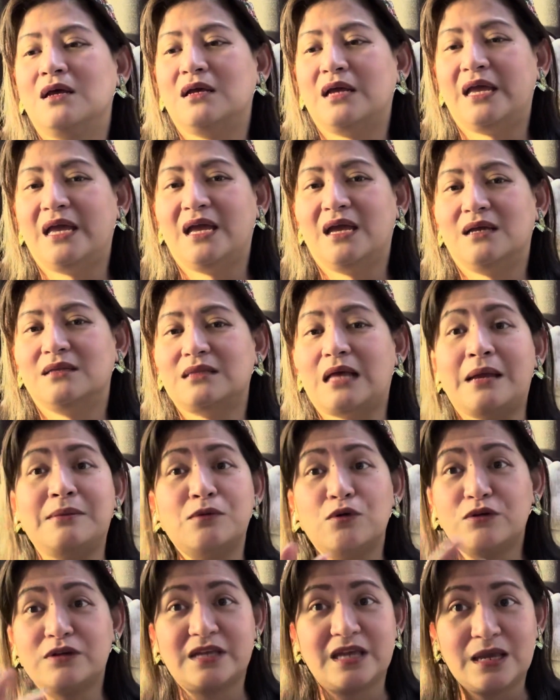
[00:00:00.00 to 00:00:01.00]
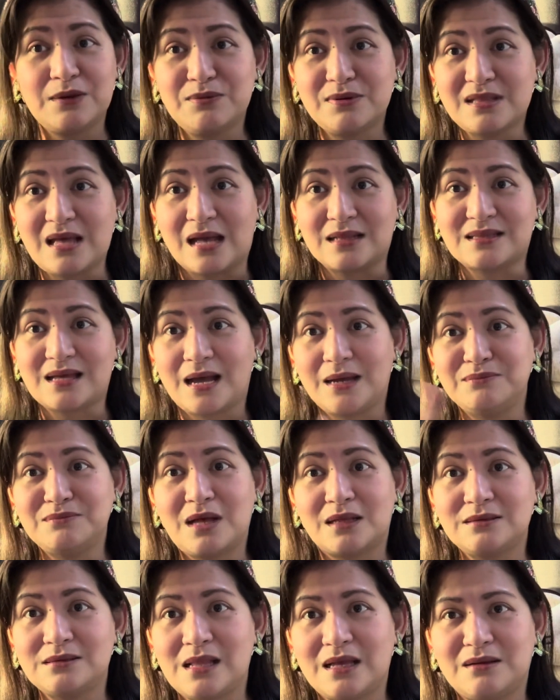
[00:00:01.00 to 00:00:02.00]
And I'm okay with that. I'm
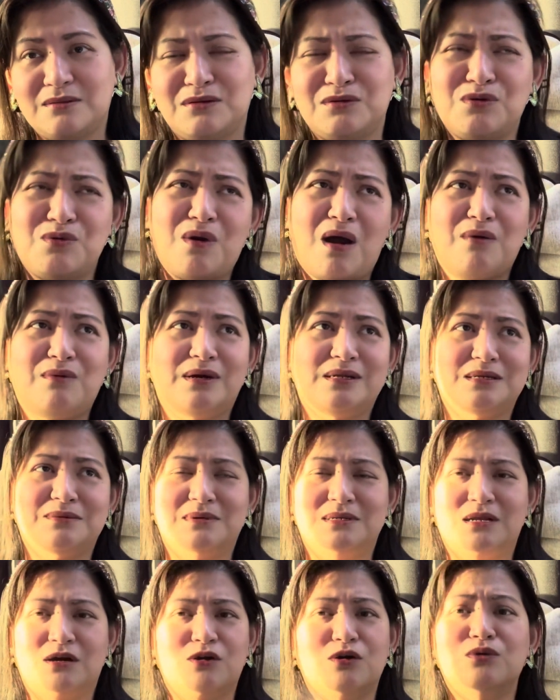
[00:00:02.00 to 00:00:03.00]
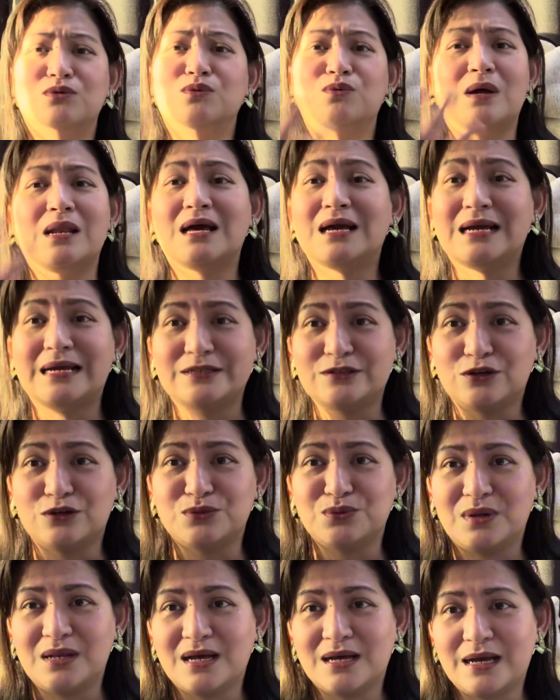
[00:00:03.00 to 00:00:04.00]
not like, oh, wawa naman ako. Walang
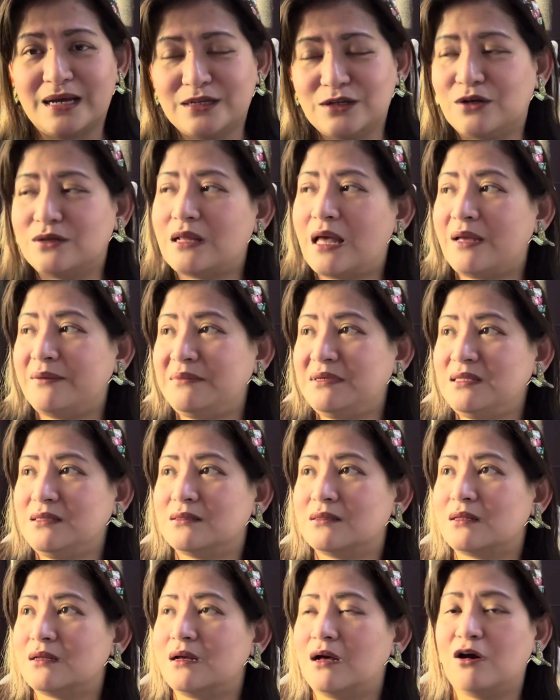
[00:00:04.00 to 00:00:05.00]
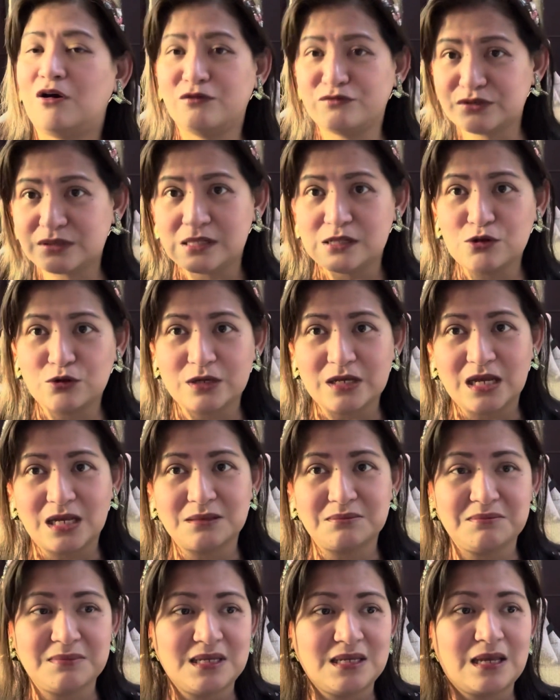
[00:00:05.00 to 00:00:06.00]
ganon, walang ganon. I mean, obviously looking
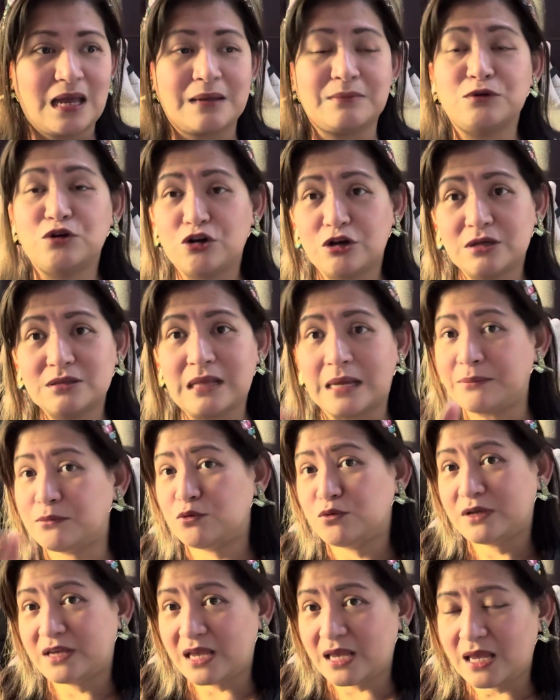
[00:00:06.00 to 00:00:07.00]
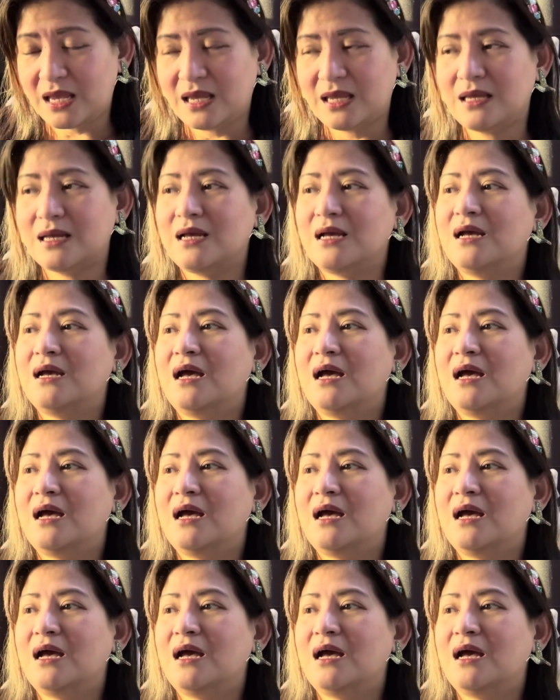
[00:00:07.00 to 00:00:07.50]
at me, I'm good, I'm okay.